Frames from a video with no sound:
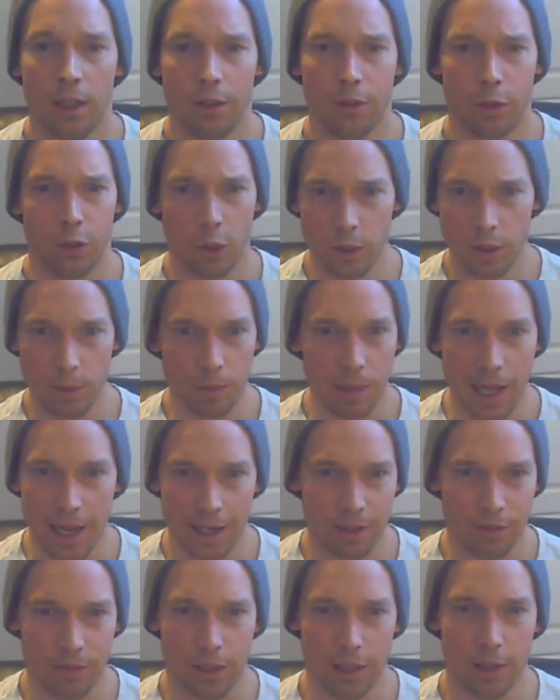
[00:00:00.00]
There's only
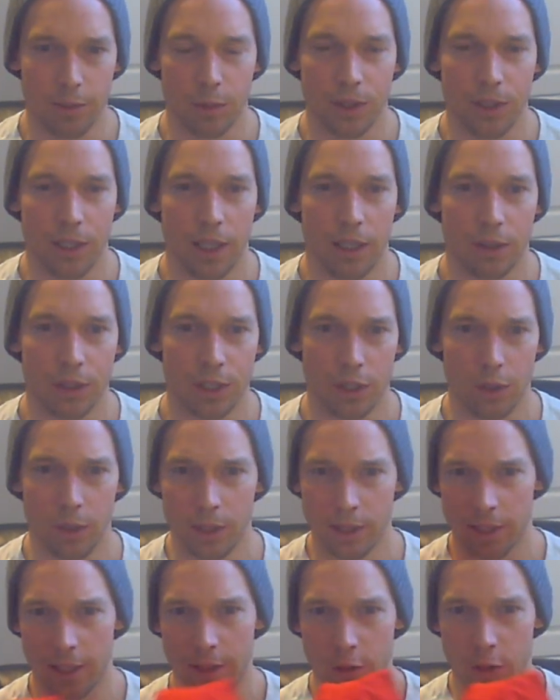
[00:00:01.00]
black available now, so
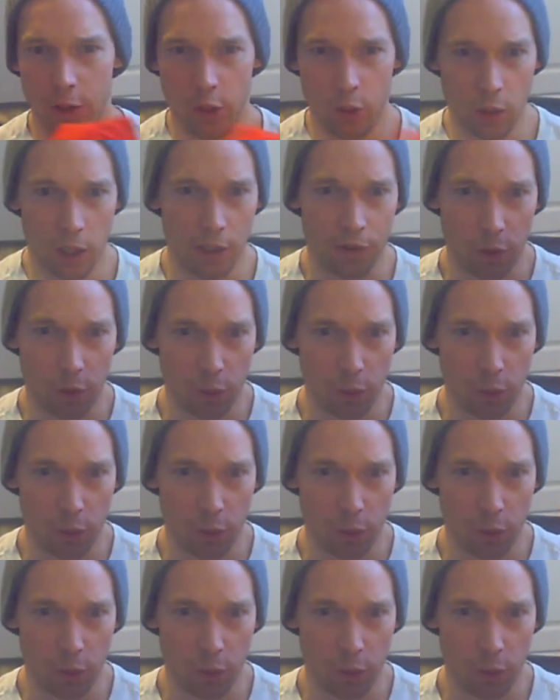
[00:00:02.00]
it's either you got the